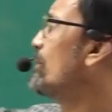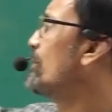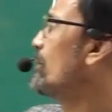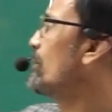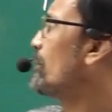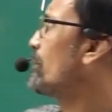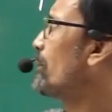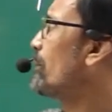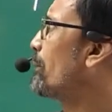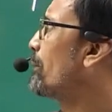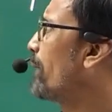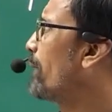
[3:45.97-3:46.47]

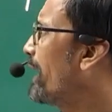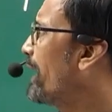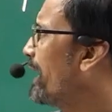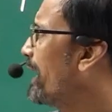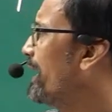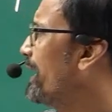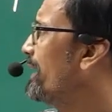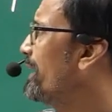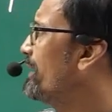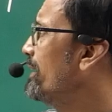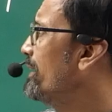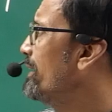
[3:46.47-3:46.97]

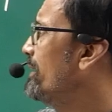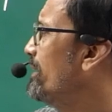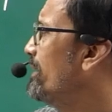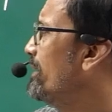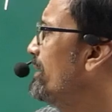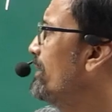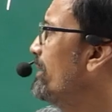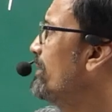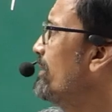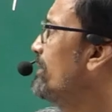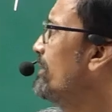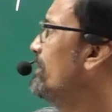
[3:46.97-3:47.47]
when
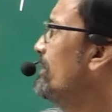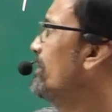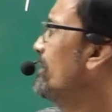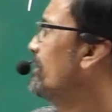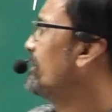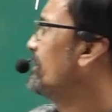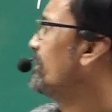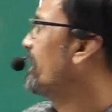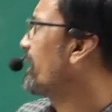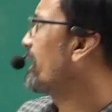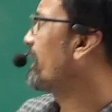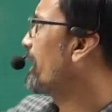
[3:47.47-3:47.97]

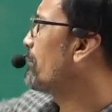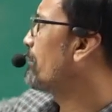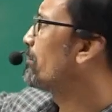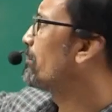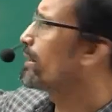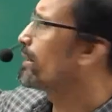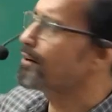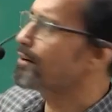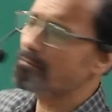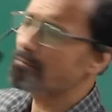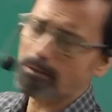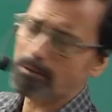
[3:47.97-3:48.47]
the number
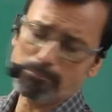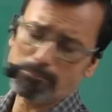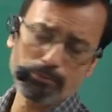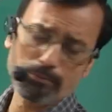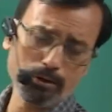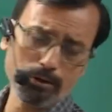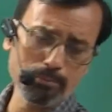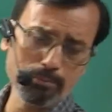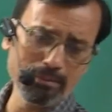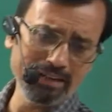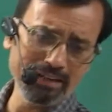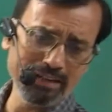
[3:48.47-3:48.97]
of
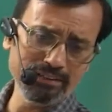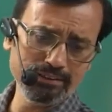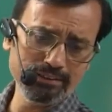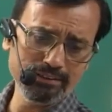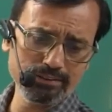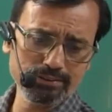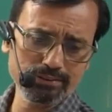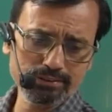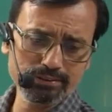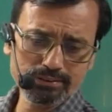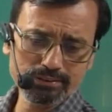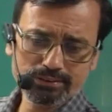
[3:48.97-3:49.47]
employment
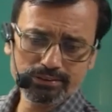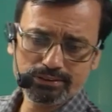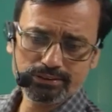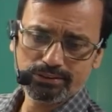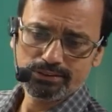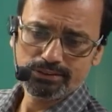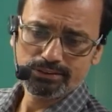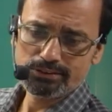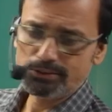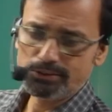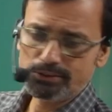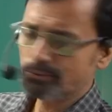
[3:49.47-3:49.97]

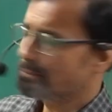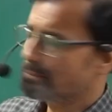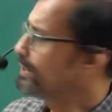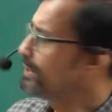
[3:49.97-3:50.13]
will